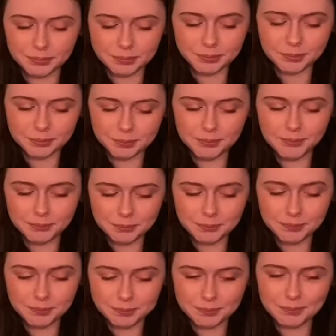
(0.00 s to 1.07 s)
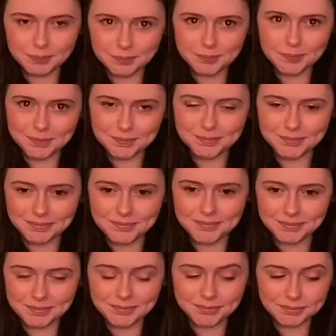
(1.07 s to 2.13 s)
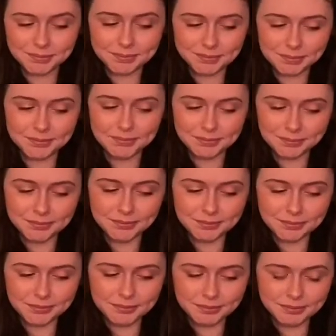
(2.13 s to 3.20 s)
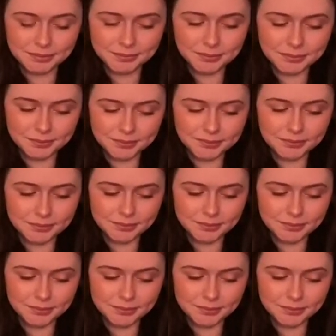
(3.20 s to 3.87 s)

[no speech]